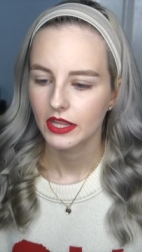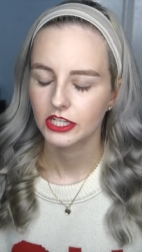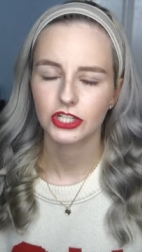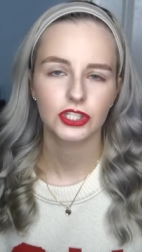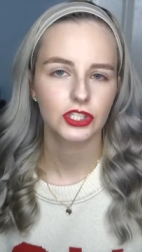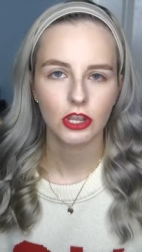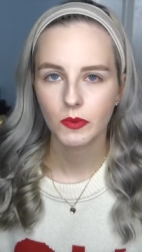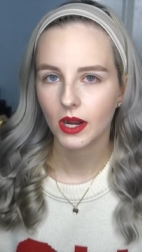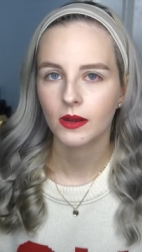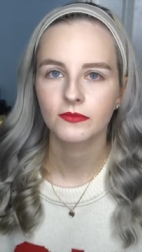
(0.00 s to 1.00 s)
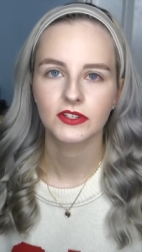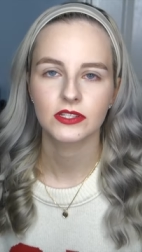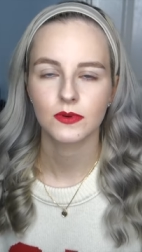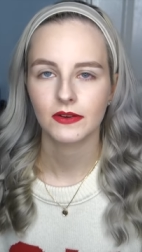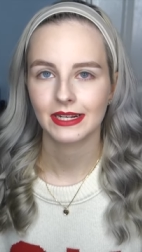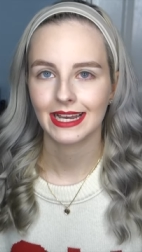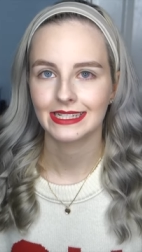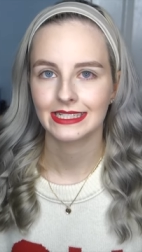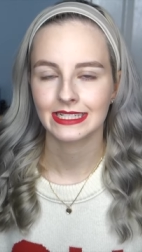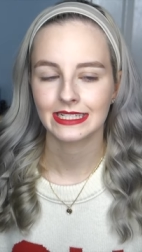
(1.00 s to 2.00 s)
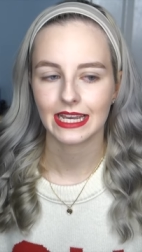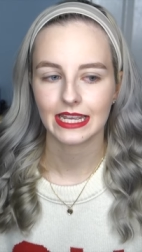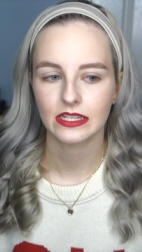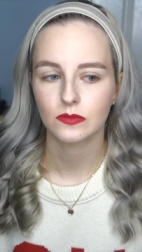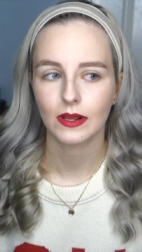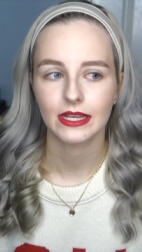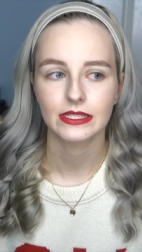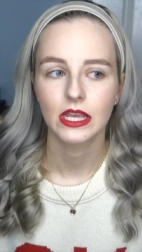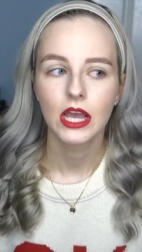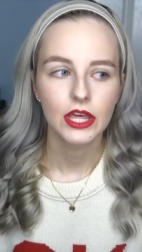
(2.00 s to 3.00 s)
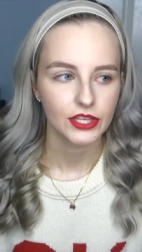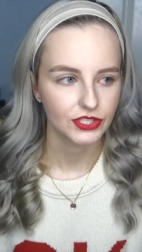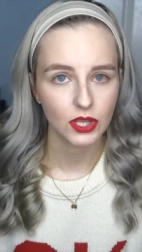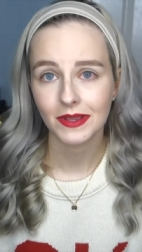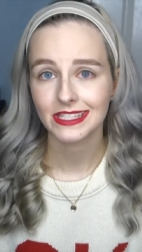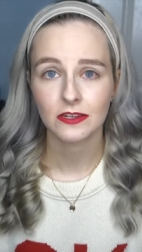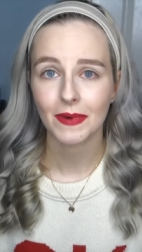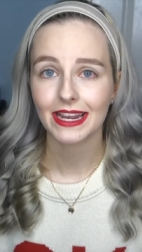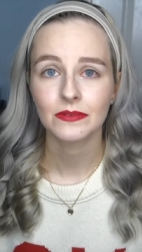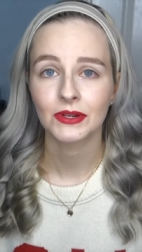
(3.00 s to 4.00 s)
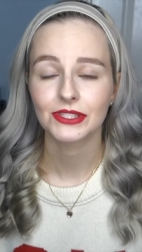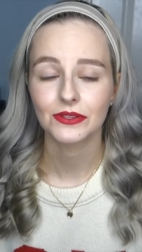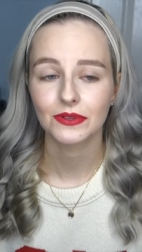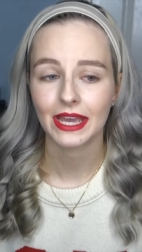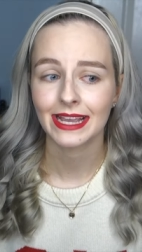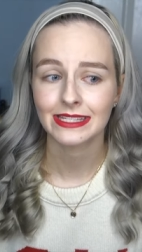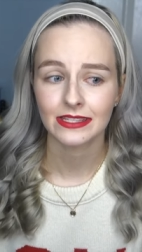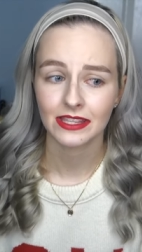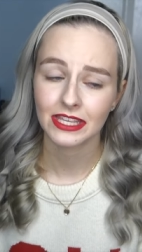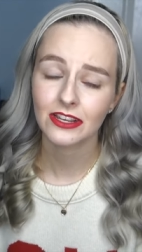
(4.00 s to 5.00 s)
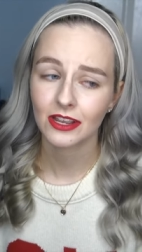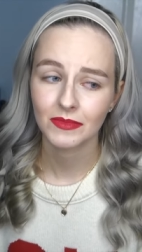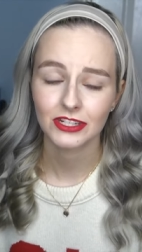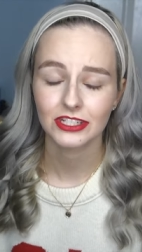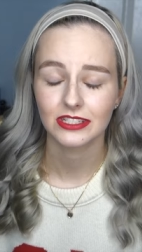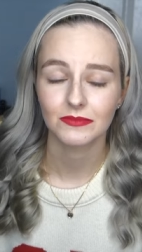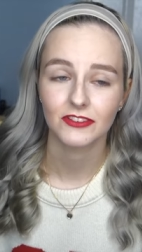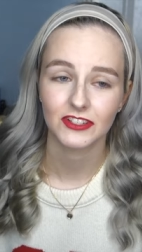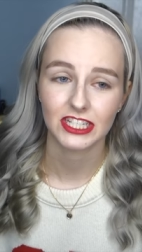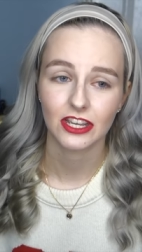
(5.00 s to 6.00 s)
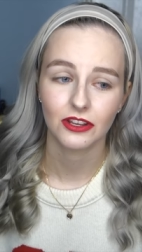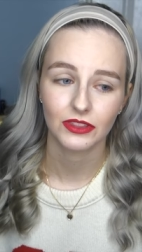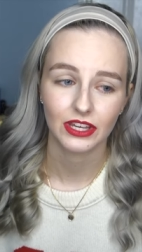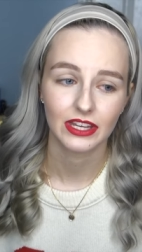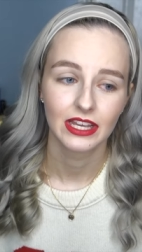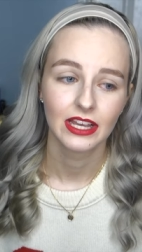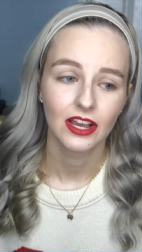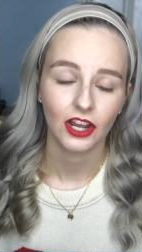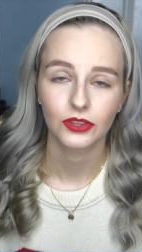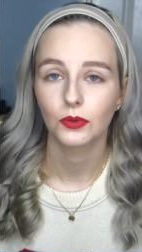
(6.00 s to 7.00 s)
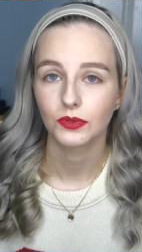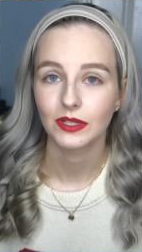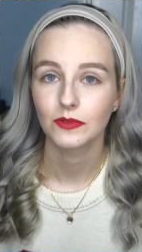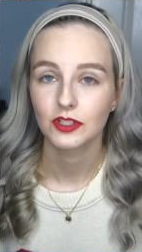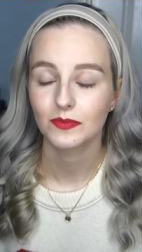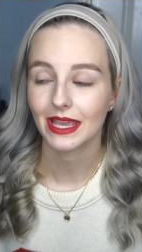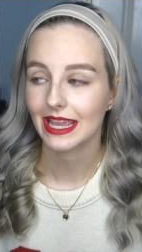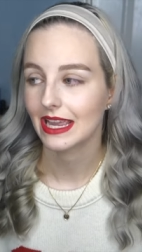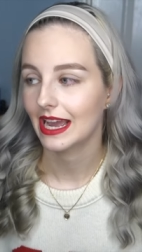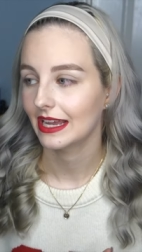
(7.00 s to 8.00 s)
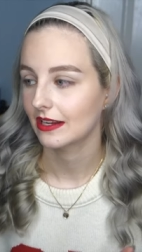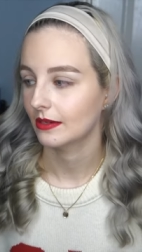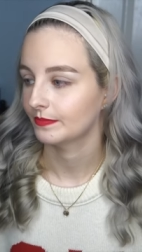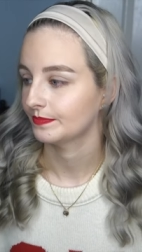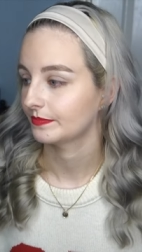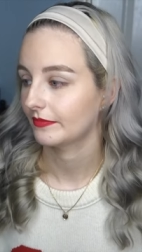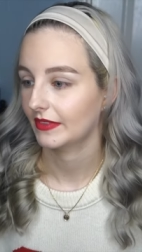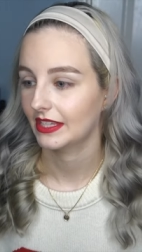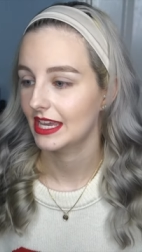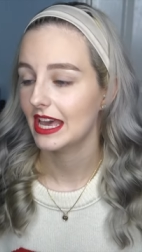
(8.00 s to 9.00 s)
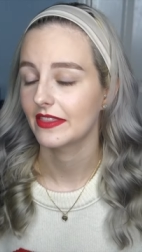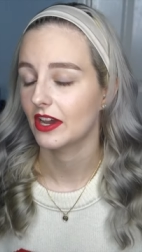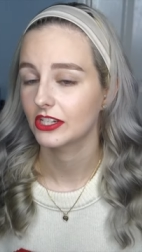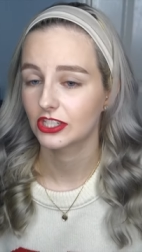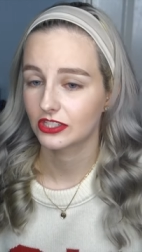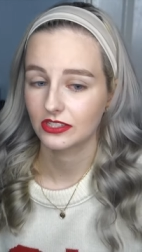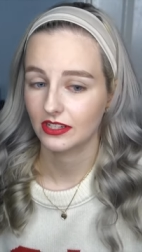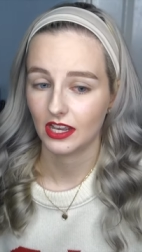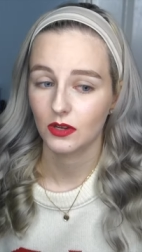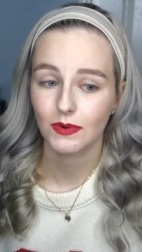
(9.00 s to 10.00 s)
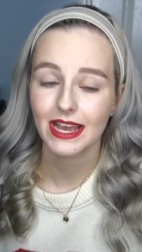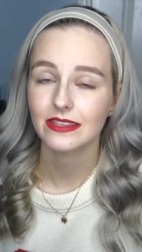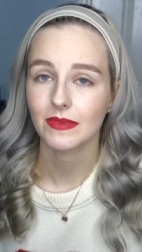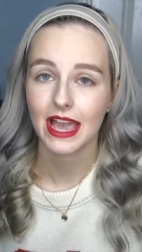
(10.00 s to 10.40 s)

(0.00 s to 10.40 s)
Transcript: they're just super comfy to wear on landing day as well as they're so easy to pack in my suitcases I think I mentioned in my video that I thought they would be and um, yeah I just I wear them